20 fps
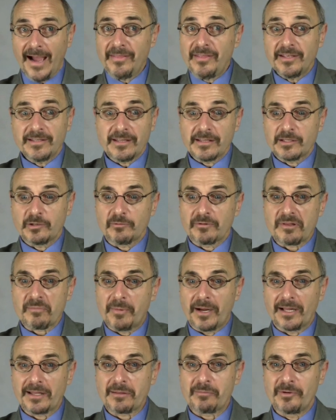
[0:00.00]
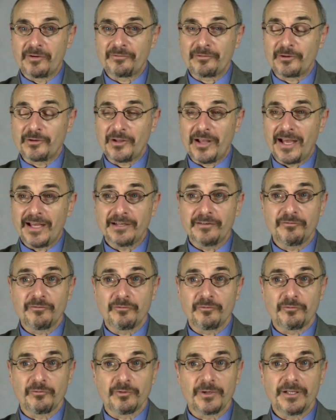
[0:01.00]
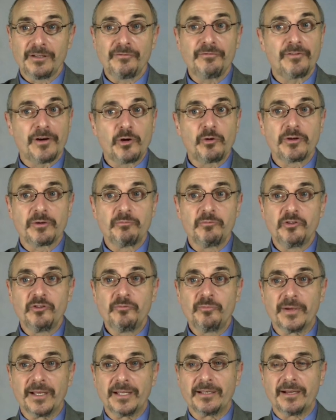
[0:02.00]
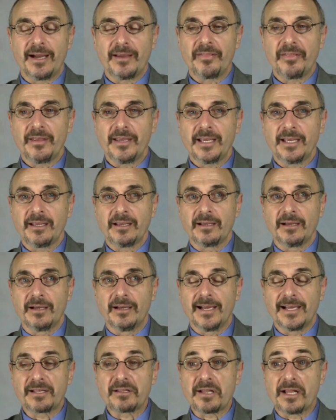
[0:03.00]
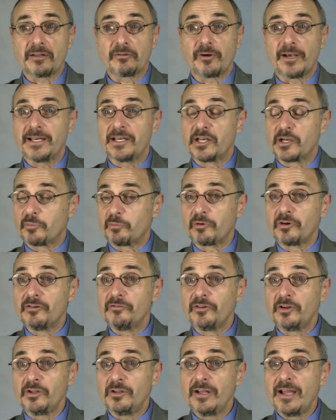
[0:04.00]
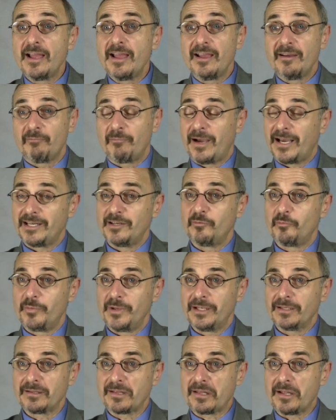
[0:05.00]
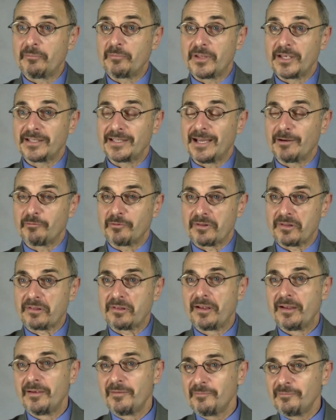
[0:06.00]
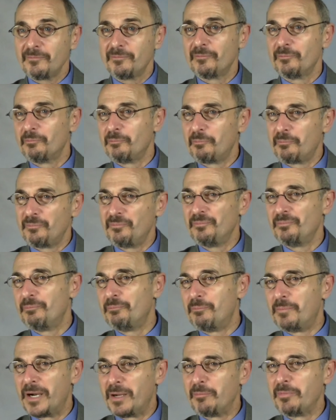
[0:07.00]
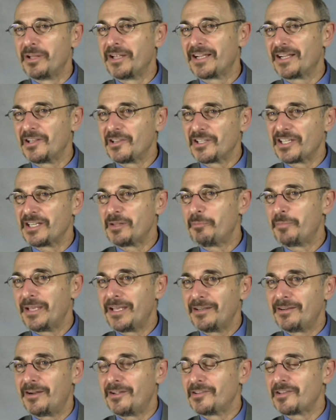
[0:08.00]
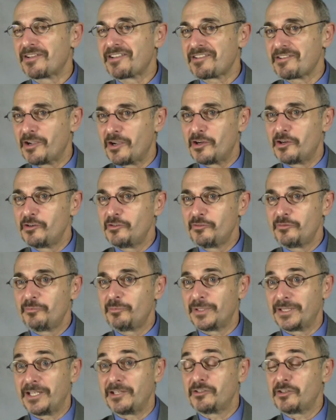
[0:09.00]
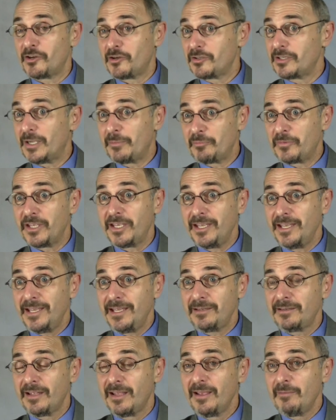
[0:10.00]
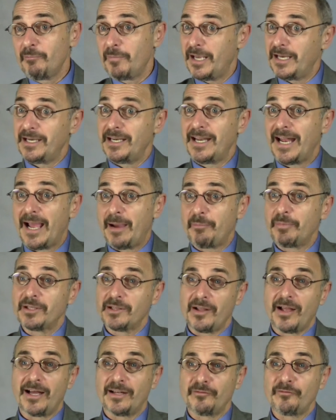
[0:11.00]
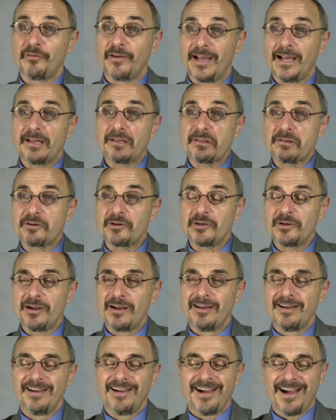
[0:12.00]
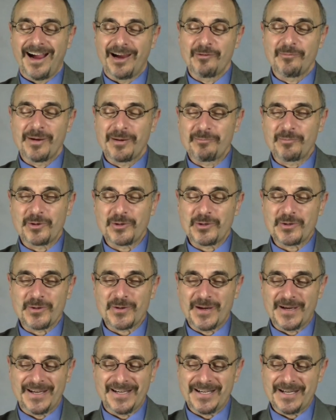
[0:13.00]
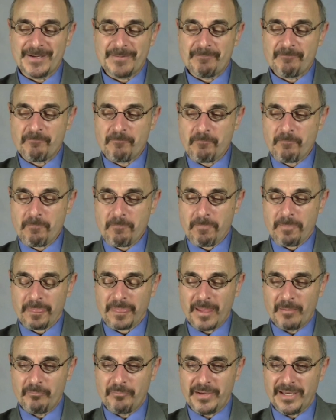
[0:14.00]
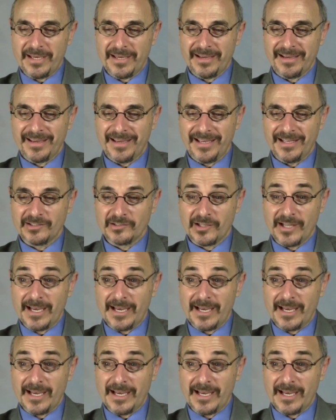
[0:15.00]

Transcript: think that they're responsible for a lot of real forward movement. I think accelerated approval might have been something that was bubbling a little bit on the stove, but they turned up the heat, made it happen a lot faster. I remember being in